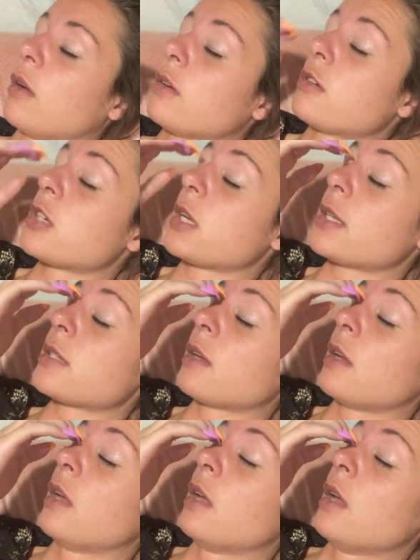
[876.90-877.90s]
shit.
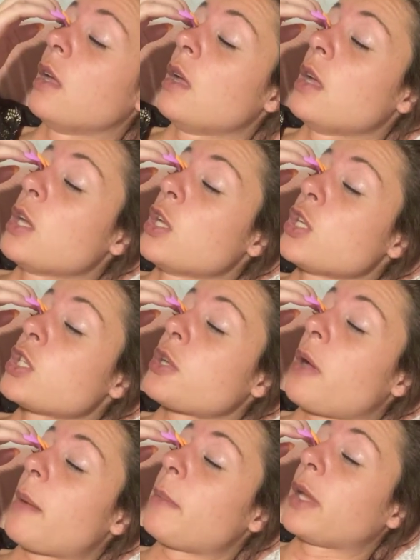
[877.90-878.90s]

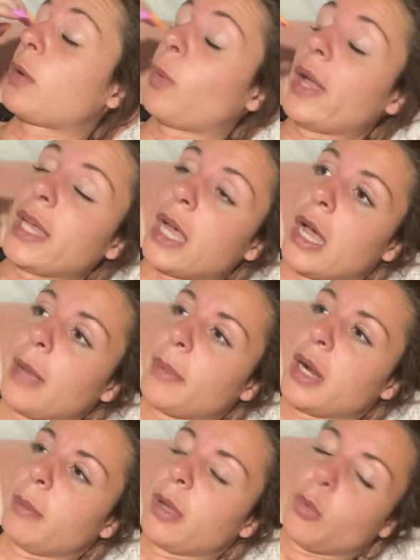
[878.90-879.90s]
So I'm like, wake up.
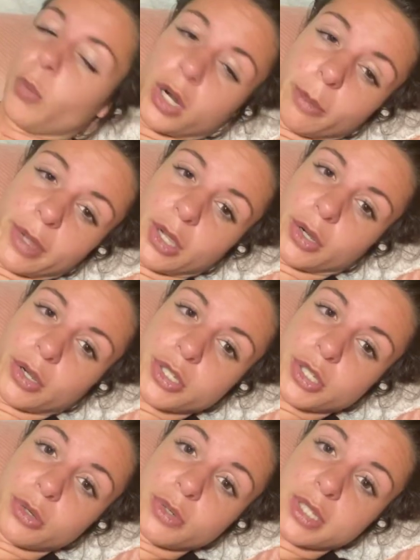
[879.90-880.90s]
And I'm like, what am I going
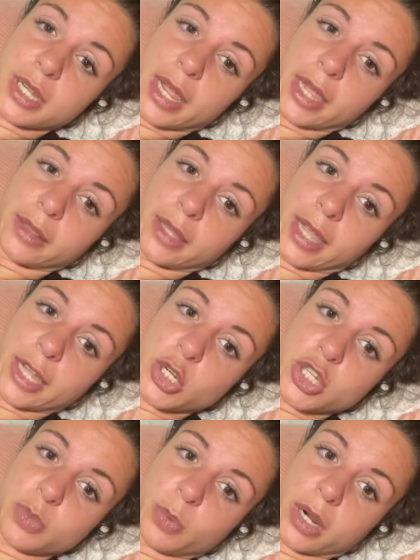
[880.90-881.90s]
to do today? Like, I
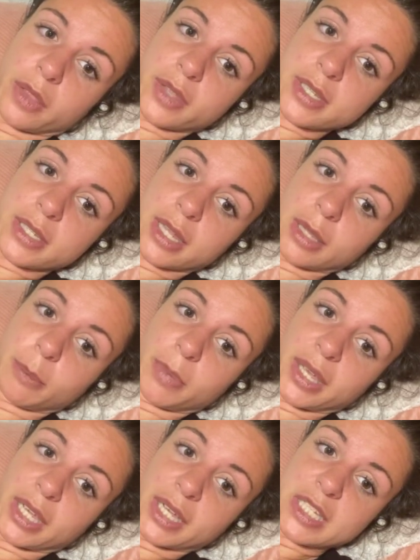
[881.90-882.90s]
just went on this like
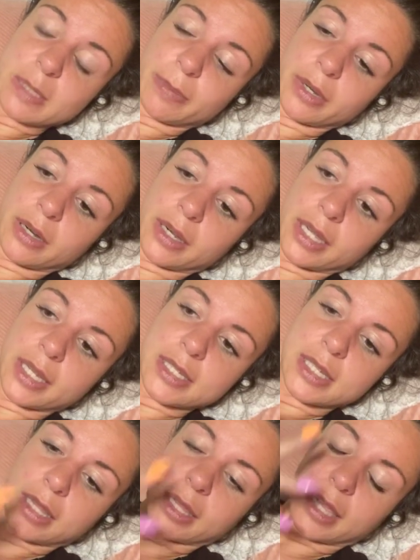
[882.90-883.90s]
big
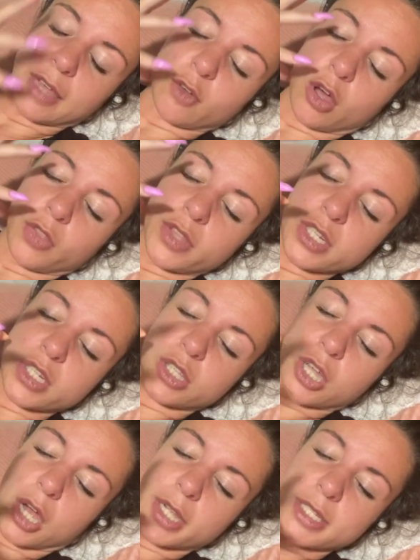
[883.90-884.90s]
experience. I like have all these
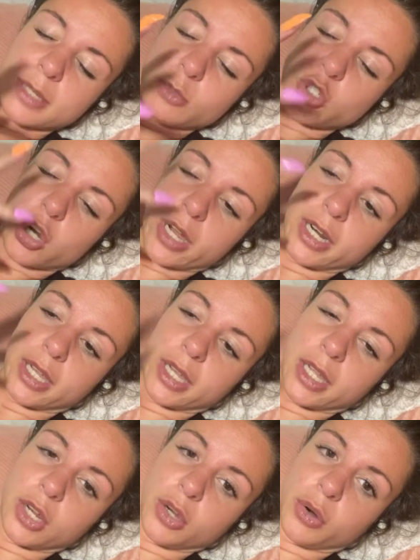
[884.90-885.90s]
thoughts. I'm trying to
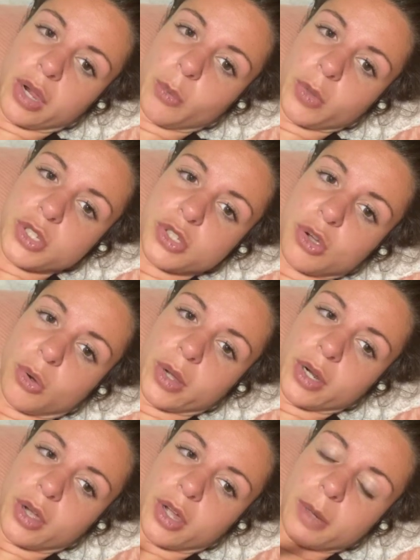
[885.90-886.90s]
integrate what's
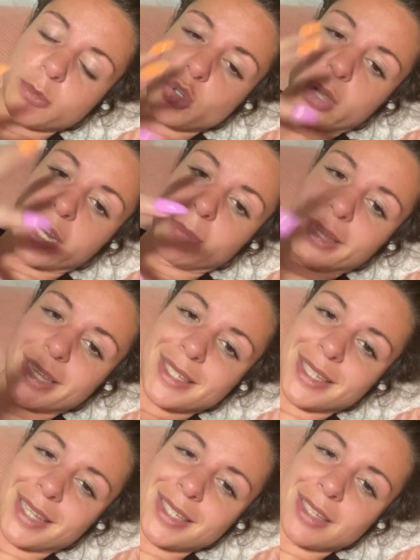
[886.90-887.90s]
going on. I'm trying to make
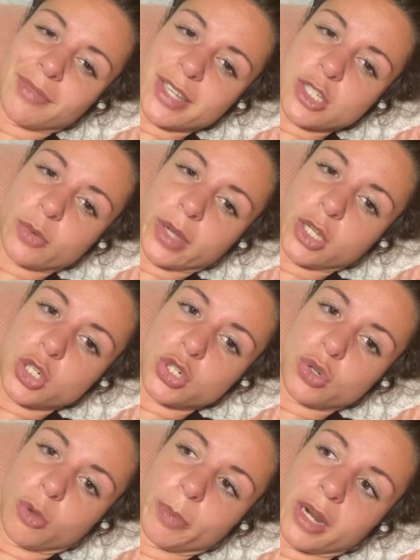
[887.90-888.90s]
sense of it so I can
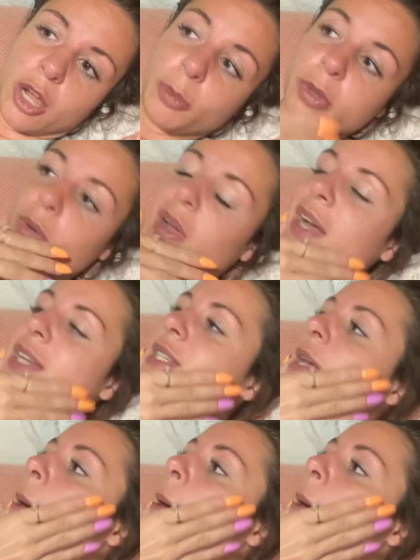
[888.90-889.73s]
show up and help you guys.